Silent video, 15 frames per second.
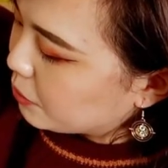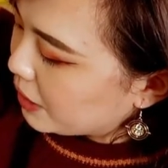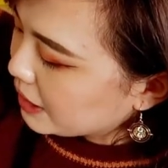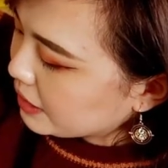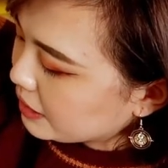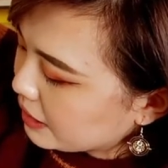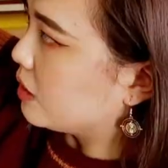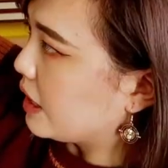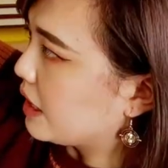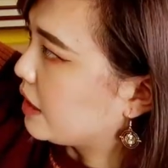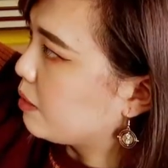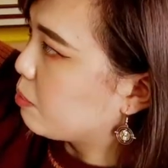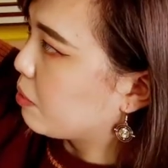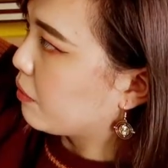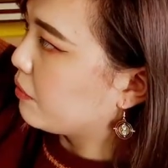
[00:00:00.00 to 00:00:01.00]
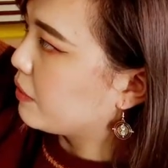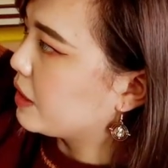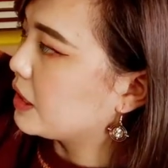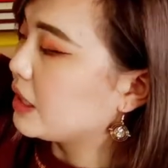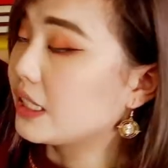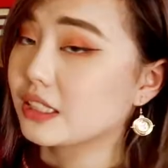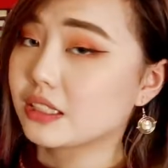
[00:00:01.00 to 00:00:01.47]
1. The Daily
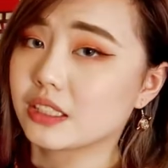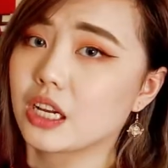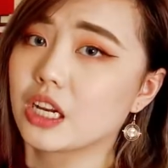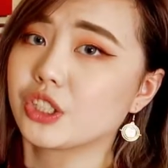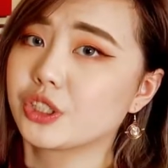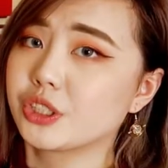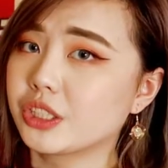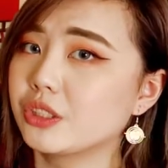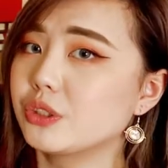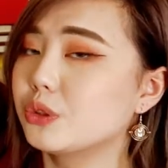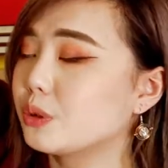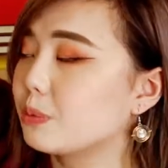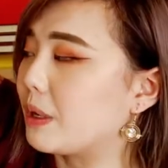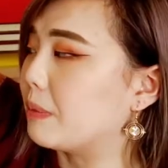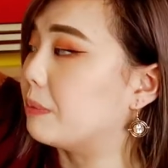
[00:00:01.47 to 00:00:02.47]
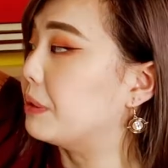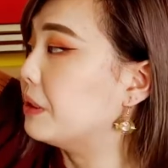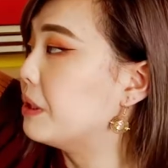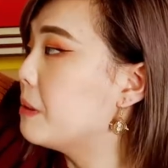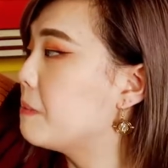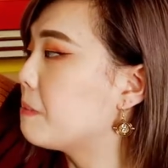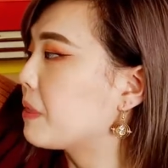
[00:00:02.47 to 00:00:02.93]
Prophet is a shit
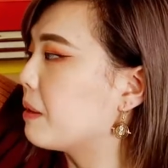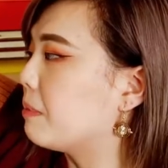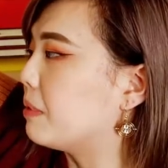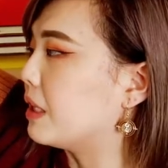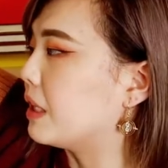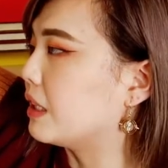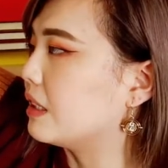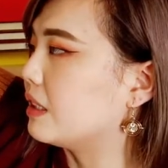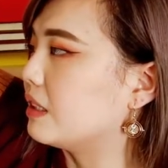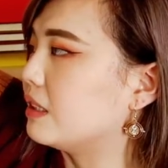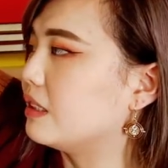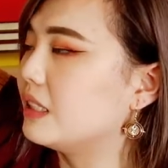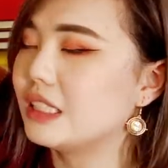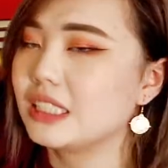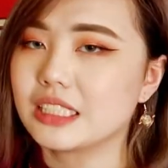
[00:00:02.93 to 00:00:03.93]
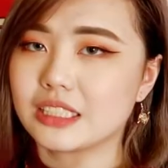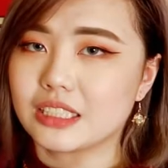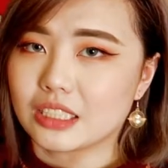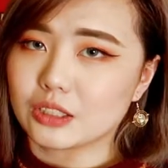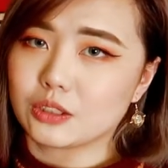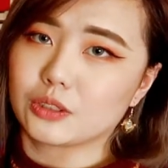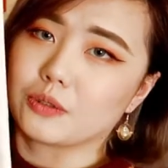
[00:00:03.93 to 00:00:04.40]
newspaper, but it
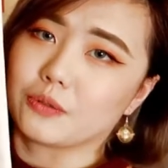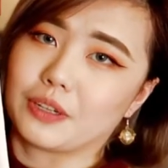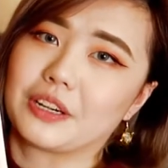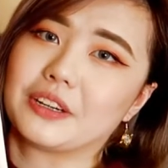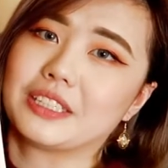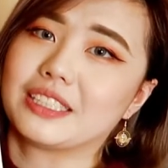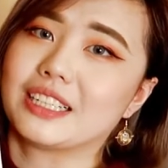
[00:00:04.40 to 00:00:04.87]
does look very